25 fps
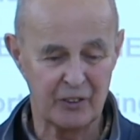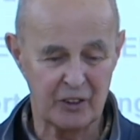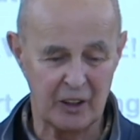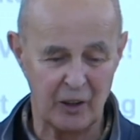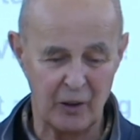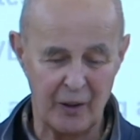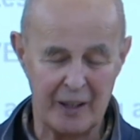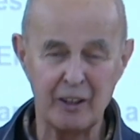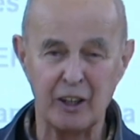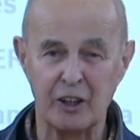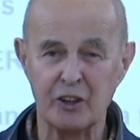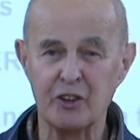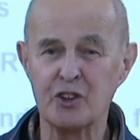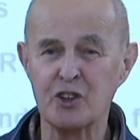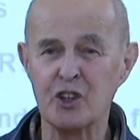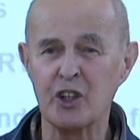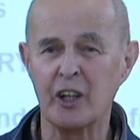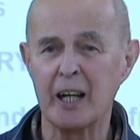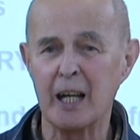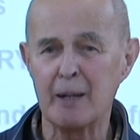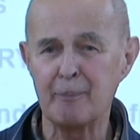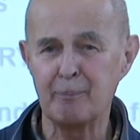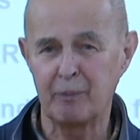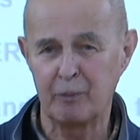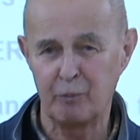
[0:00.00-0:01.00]
So I'm going to shut
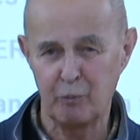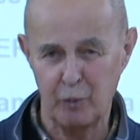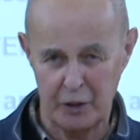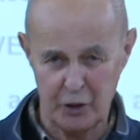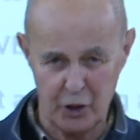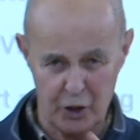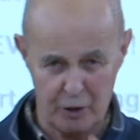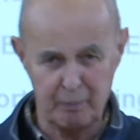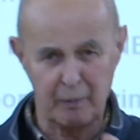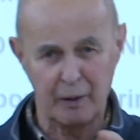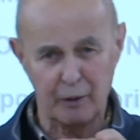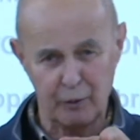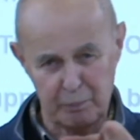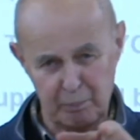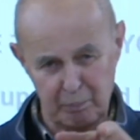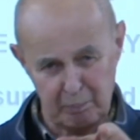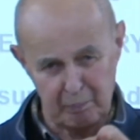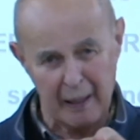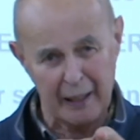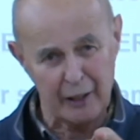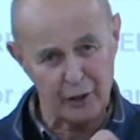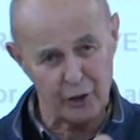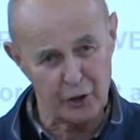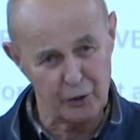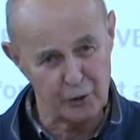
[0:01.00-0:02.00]
up, which is what
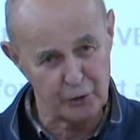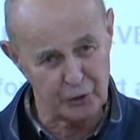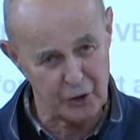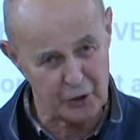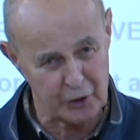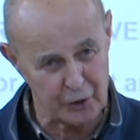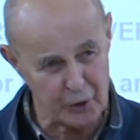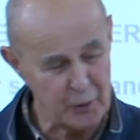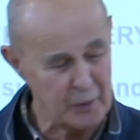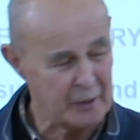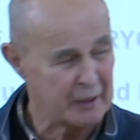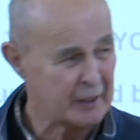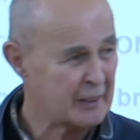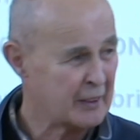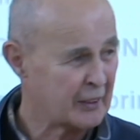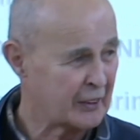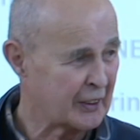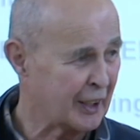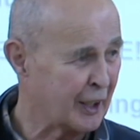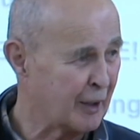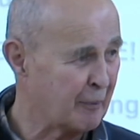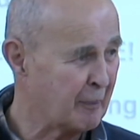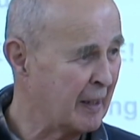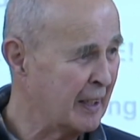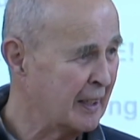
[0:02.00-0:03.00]
Mike used to do,
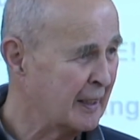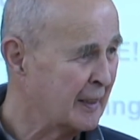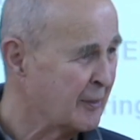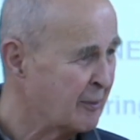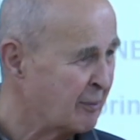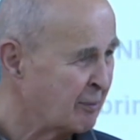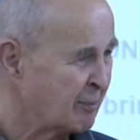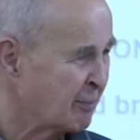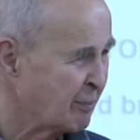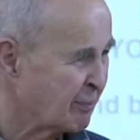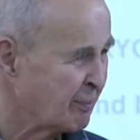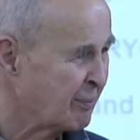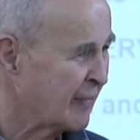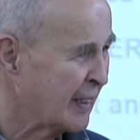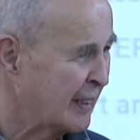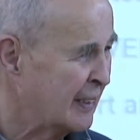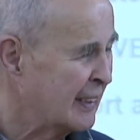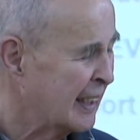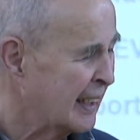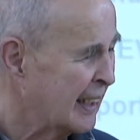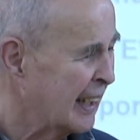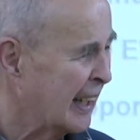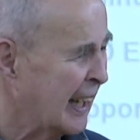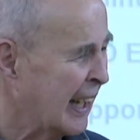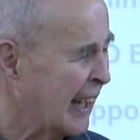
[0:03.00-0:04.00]
tell me.
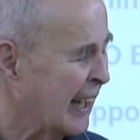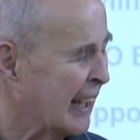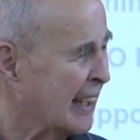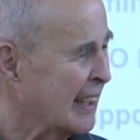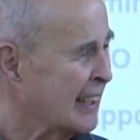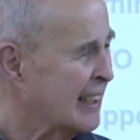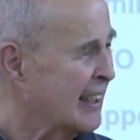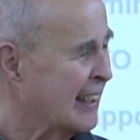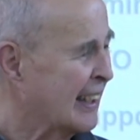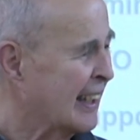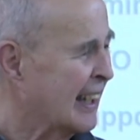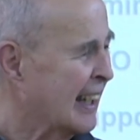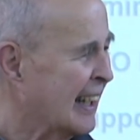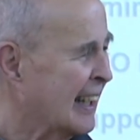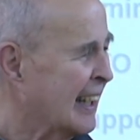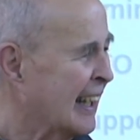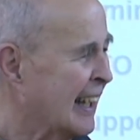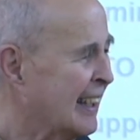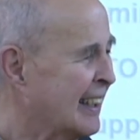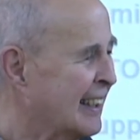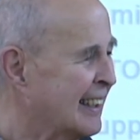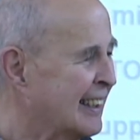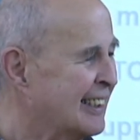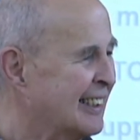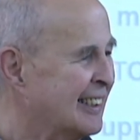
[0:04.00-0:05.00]
And,
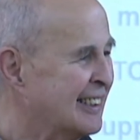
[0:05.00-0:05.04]
uh,